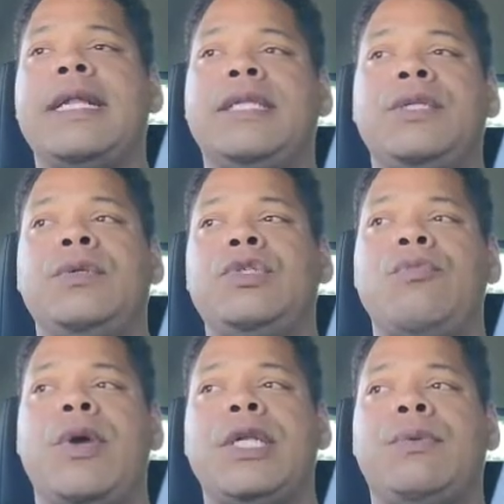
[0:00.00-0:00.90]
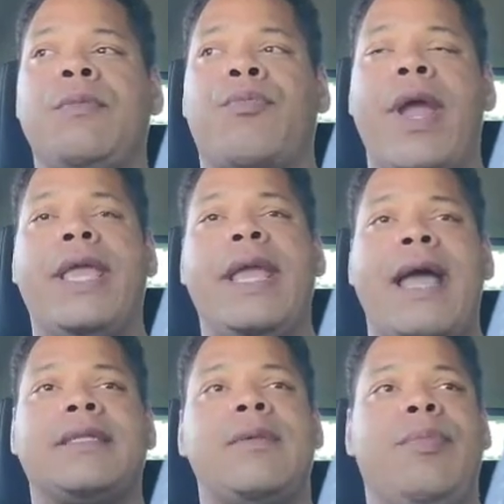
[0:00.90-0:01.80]
to do too much with breaking
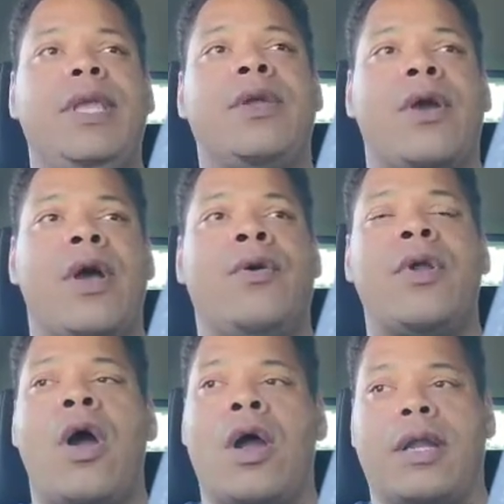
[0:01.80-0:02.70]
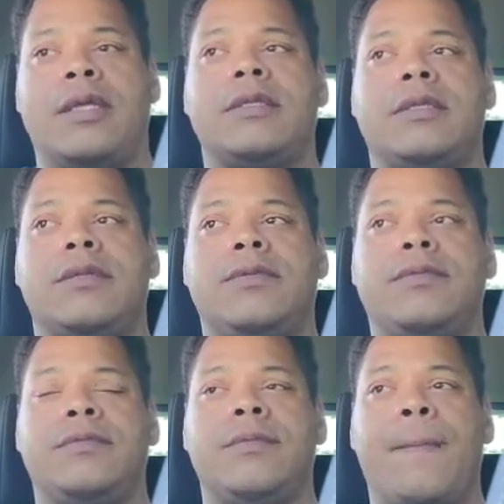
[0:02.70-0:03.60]
out to be your own artist.
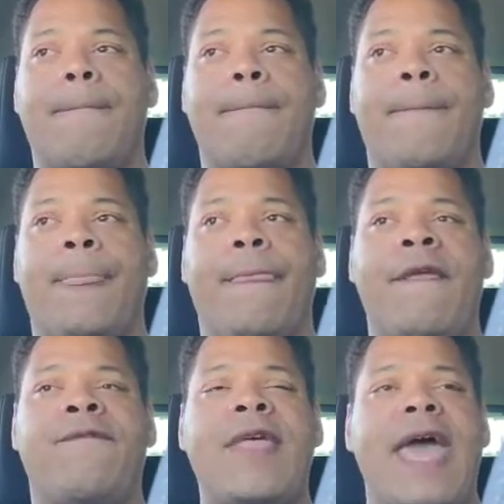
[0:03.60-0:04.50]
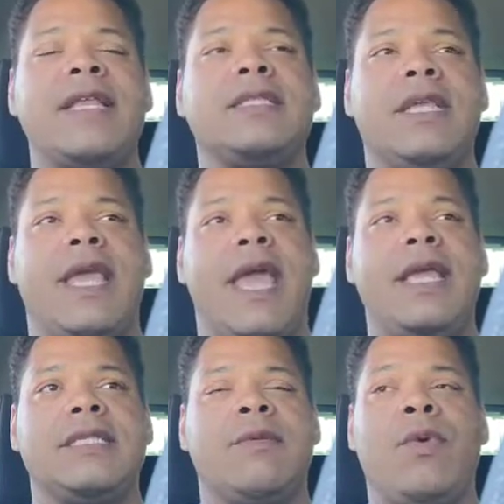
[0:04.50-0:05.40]
If that is the
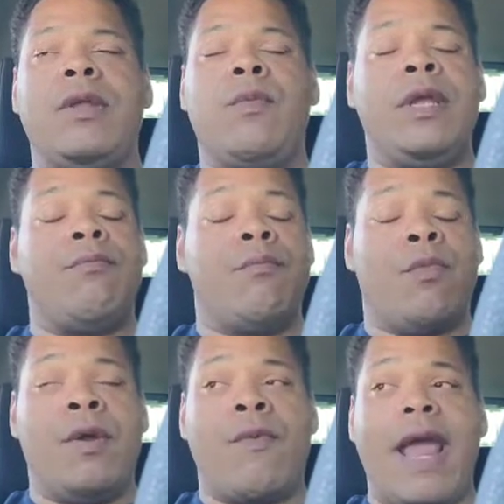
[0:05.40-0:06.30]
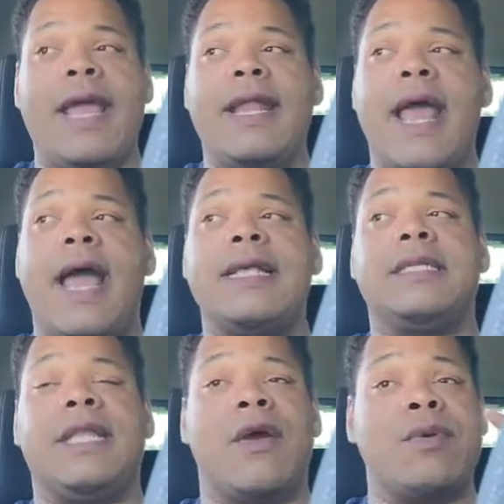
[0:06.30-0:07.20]
case, and we recognize
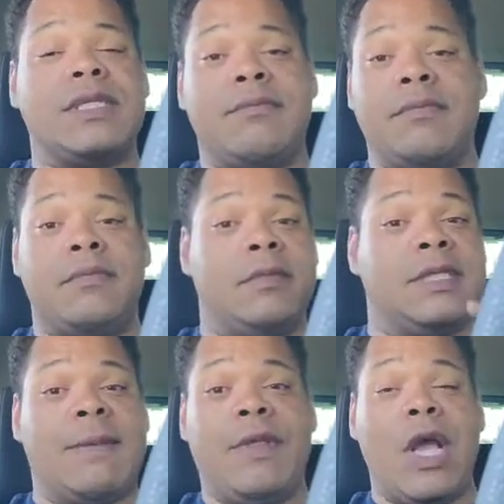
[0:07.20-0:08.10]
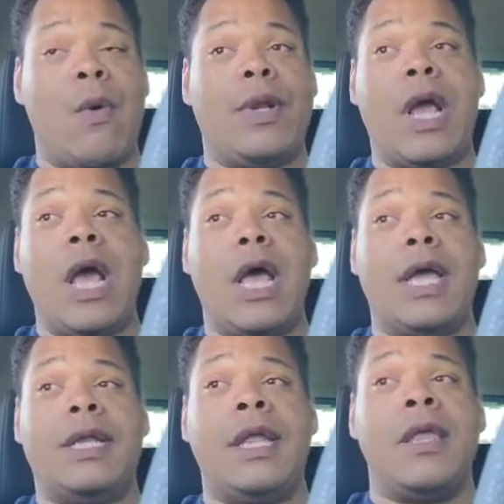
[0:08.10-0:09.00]
that there was something going on